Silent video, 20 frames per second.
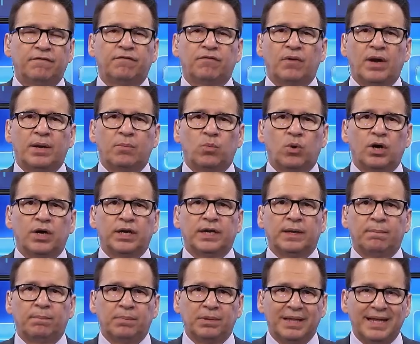a framework
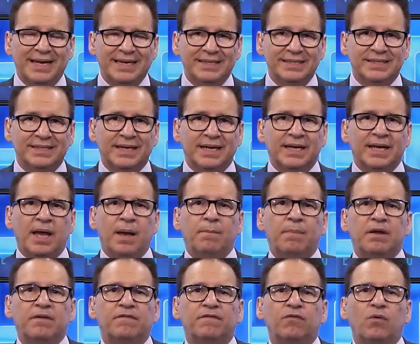in place
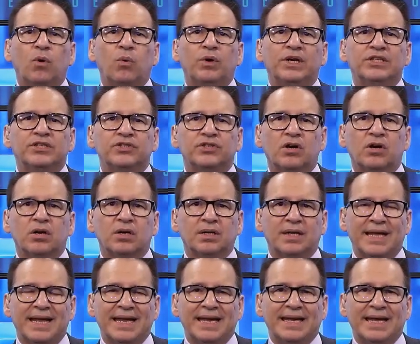before we start
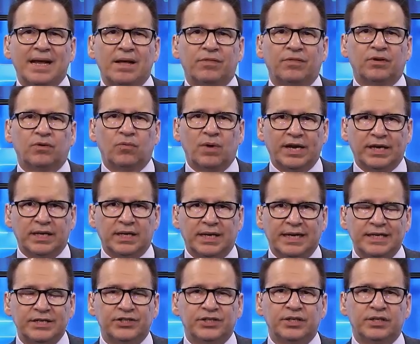laying out the
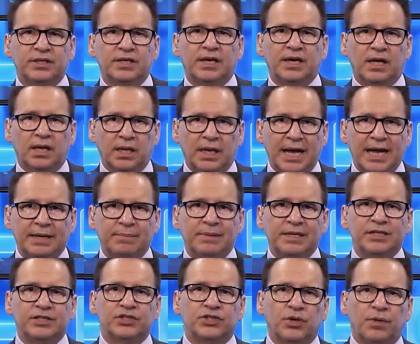regulation
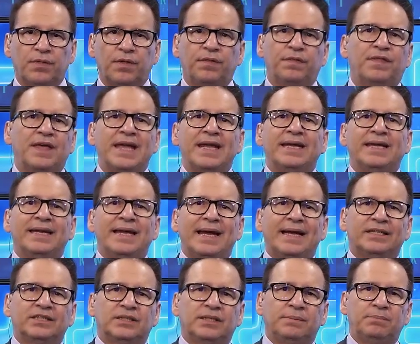alignment so that they can
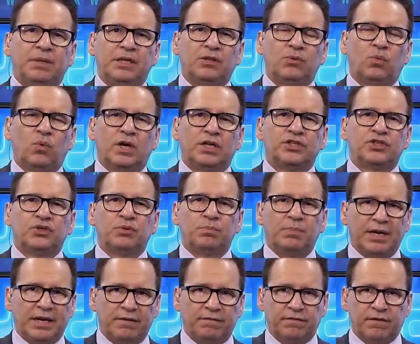actually be the ones who
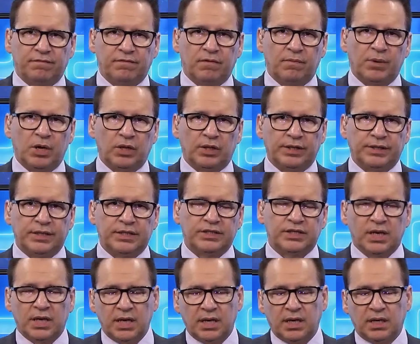benefit from all of
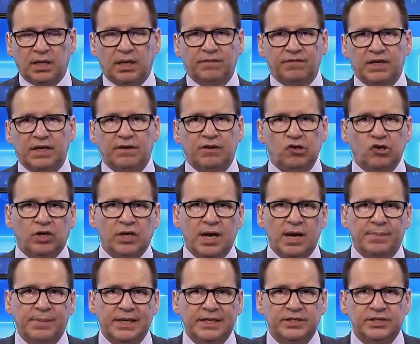this. I'd love to get your
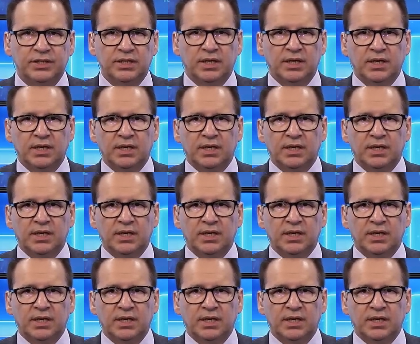comments.